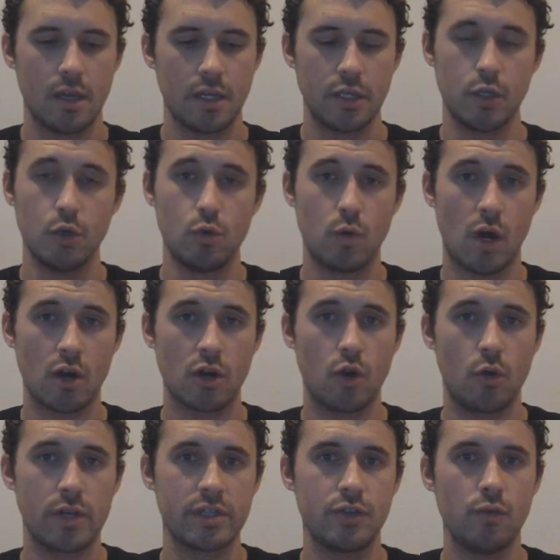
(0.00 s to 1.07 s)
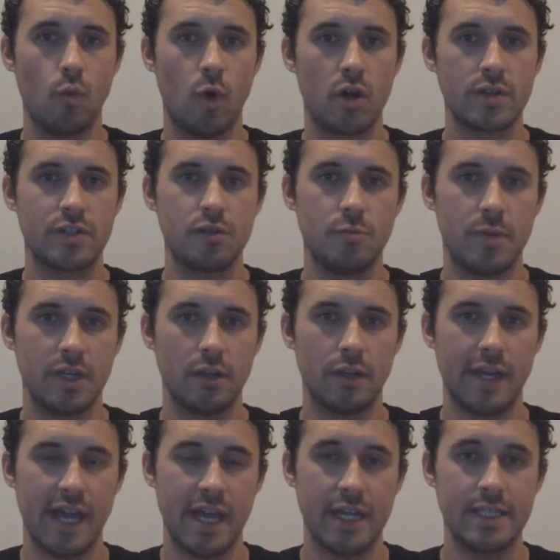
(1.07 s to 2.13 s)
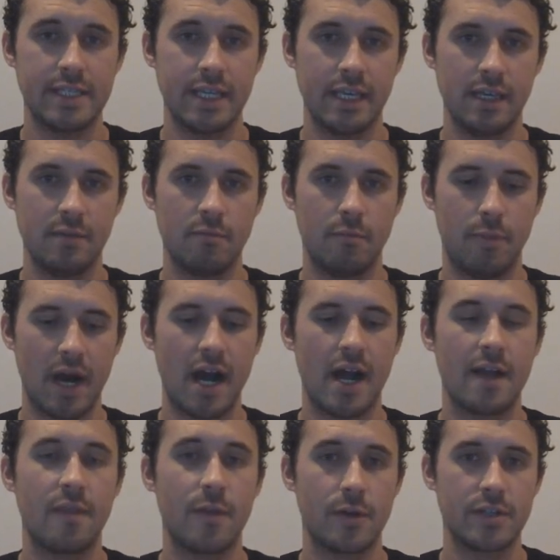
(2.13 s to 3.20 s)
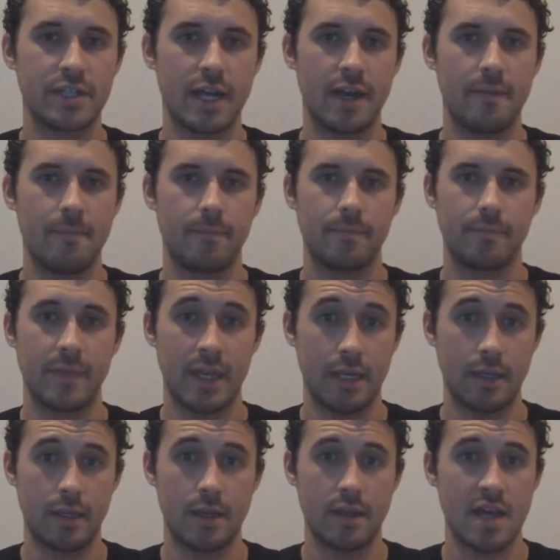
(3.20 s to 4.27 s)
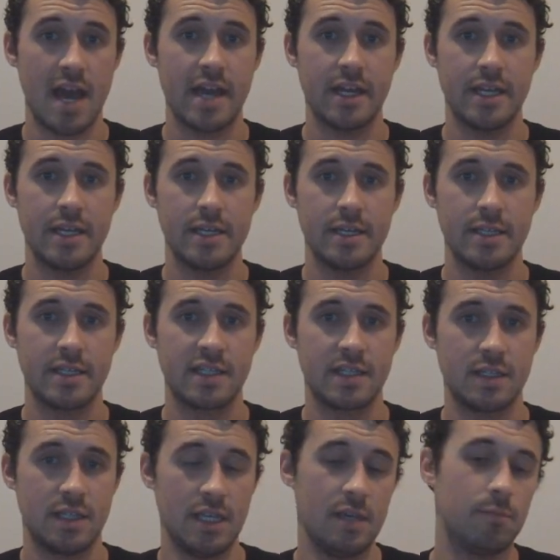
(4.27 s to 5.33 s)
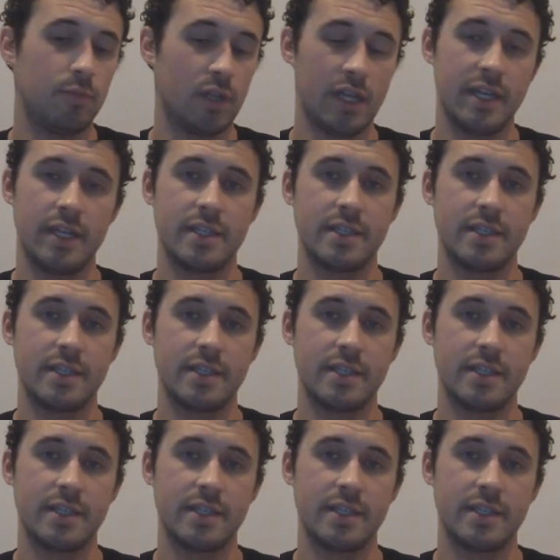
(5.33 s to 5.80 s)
You are going to want to build a team by Thursday. And that is the plain